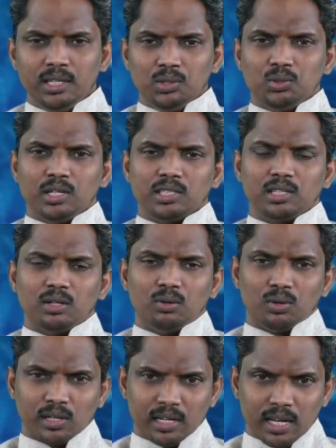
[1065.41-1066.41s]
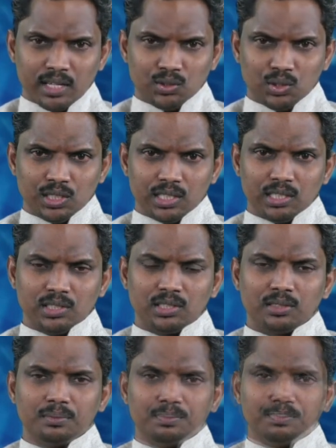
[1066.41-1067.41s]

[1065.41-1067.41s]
educational organizations.